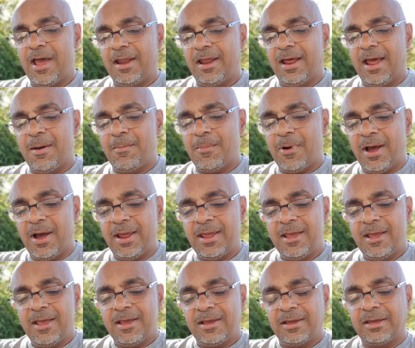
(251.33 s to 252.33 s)
Am I
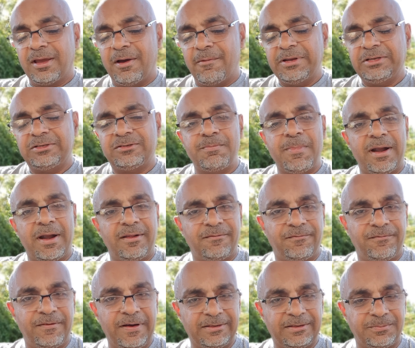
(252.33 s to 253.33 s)
going to
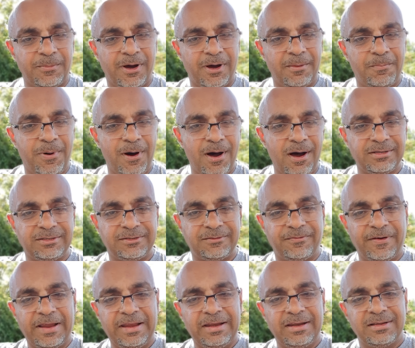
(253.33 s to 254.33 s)
manifest my past
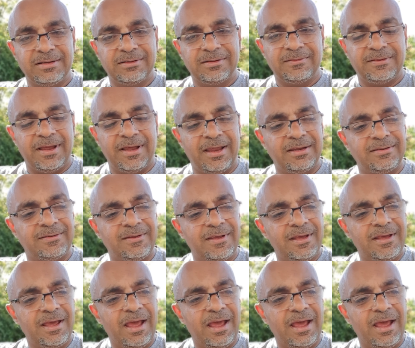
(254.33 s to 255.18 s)
failures and